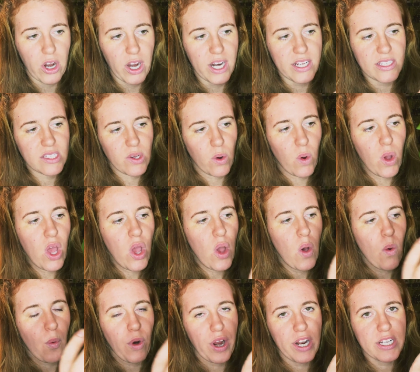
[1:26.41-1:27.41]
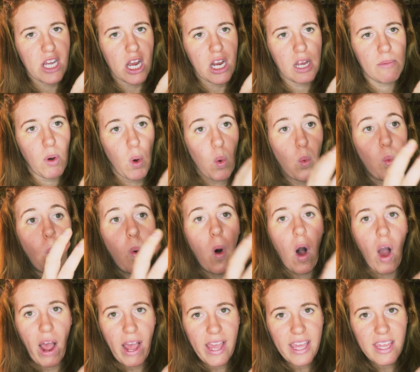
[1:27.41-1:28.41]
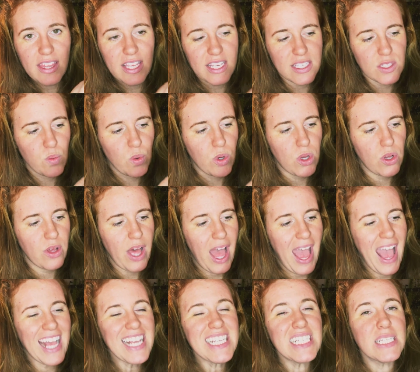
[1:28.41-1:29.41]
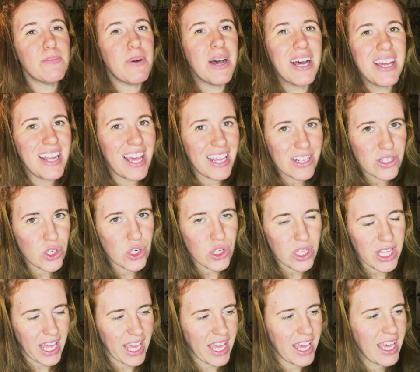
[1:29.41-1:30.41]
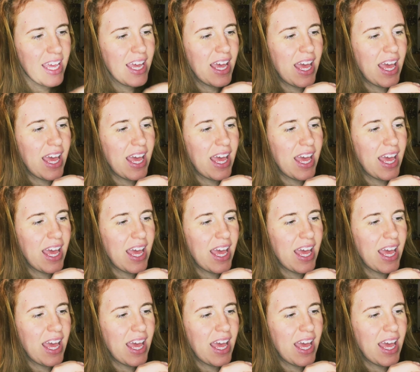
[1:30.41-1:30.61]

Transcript: And so we're going to talk about why this will exponentially